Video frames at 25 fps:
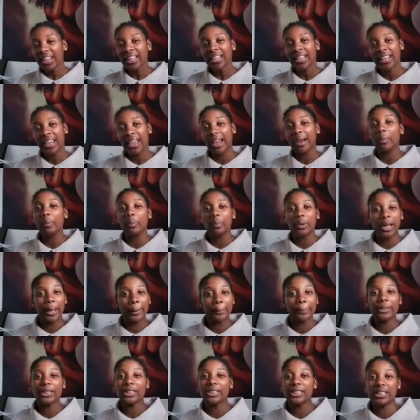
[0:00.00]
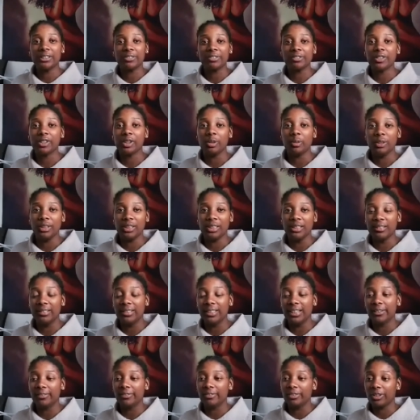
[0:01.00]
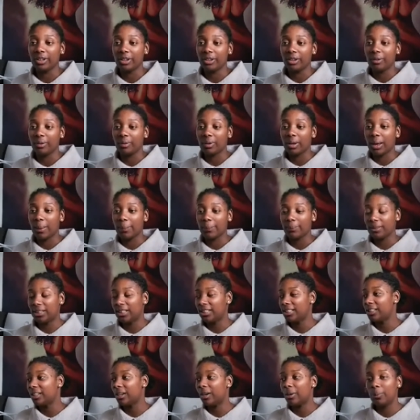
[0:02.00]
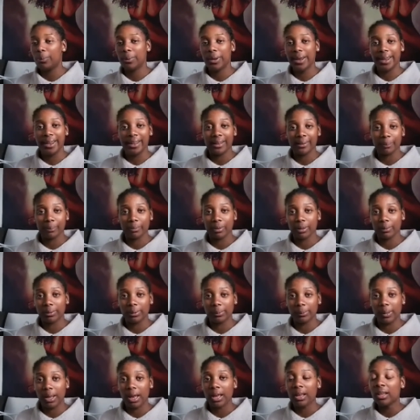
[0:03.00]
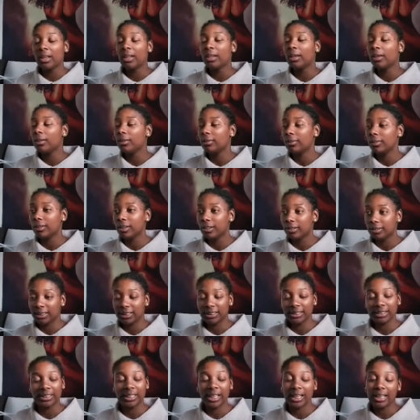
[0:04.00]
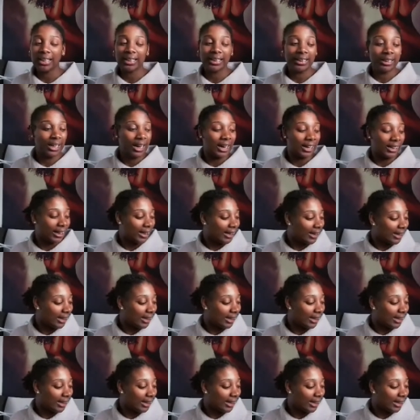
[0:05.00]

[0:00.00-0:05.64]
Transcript: get whipped if you disobey, and blah blah blah. No, it's like